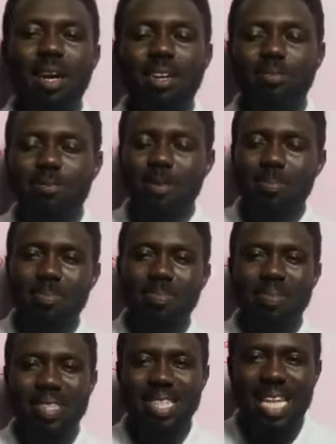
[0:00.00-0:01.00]
back from
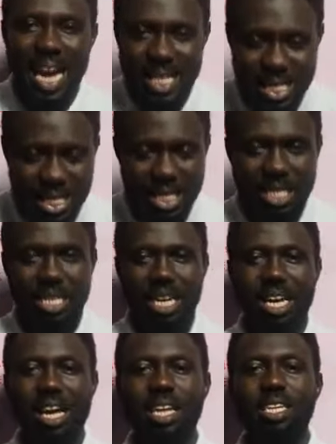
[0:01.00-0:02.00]
that,
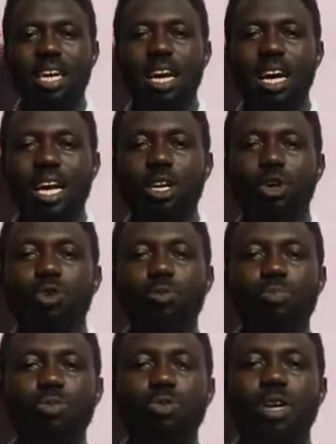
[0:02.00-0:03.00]
and I
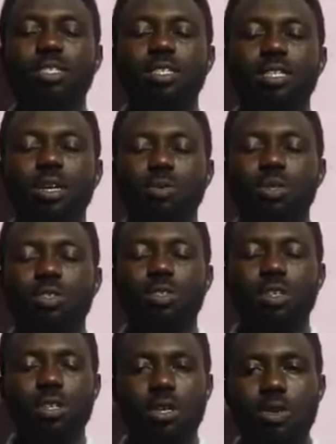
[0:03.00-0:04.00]
hope you answered that
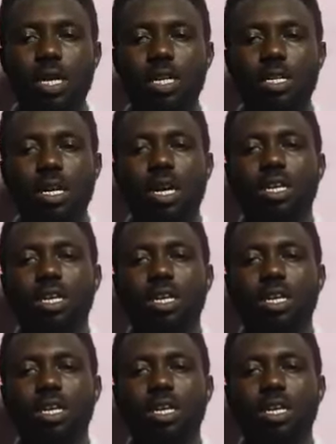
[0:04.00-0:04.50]
question correctly.